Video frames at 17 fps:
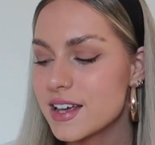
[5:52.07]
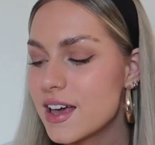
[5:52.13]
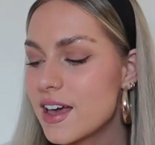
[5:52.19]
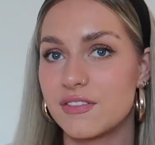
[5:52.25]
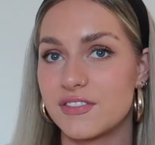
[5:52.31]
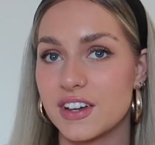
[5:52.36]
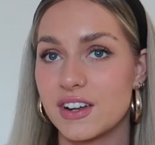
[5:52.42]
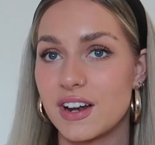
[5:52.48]

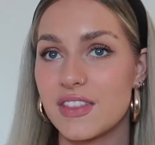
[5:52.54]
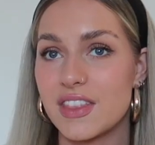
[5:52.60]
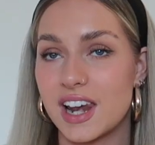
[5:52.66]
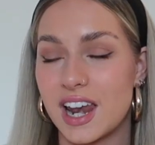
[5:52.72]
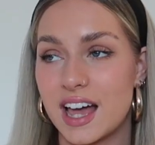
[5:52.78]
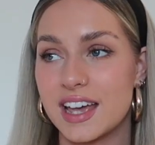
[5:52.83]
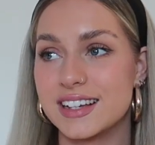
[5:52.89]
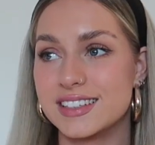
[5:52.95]
I feel like the
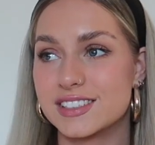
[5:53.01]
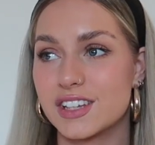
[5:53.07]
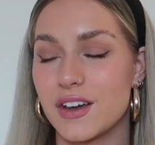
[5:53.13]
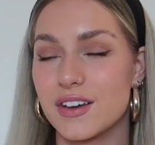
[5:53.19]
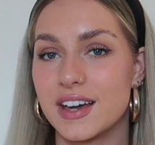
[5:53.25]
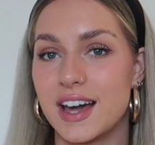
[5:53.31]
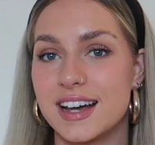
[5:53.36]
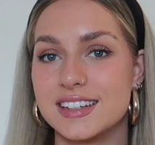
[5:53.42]
lighting's
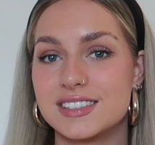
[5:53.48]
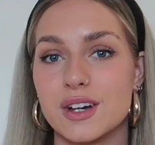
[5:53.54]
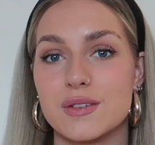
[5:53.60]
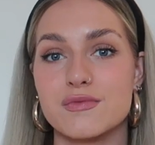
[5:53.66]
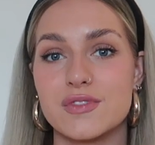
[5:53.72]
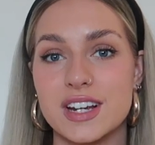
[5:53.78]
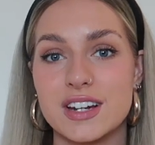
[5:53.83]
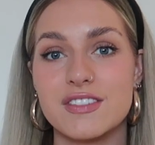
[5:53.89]
going, guys, so
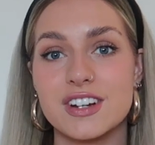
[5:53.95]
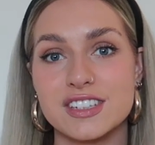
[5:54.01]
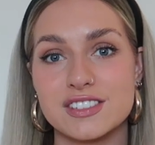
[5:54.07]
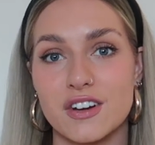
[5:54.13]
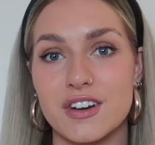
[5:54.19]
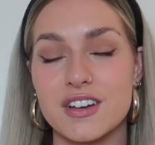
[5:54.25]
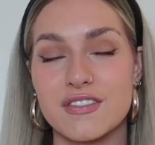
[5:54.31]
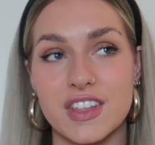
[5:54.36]
I'm really, really
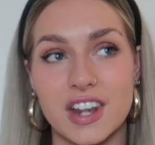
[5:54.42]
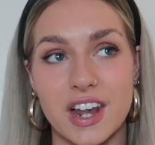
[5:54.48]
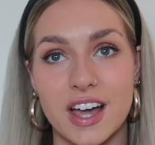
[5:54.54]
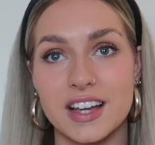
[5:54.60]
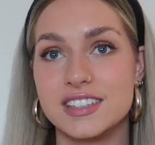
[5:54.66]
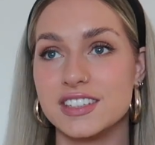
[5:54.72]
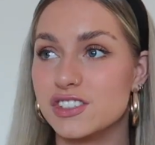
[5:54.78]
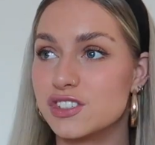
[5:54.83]
sorry if the
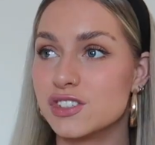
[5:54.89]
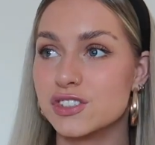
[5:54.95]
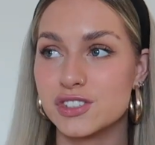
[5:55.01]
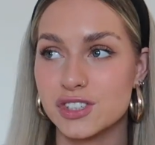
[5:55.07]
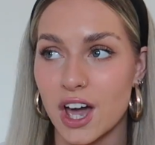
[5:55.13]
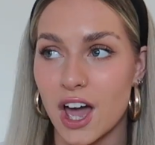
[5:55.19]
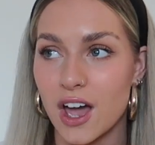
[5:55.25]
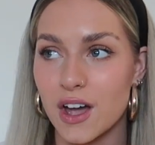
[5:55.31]
lighting does
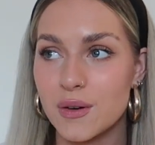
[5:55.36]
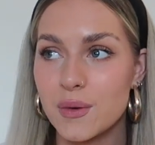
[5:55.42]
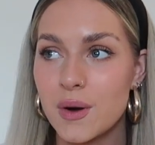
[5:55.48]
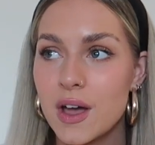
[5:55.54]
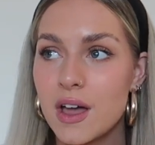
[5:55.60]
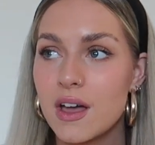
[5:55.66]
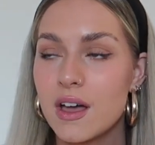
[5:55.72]
go.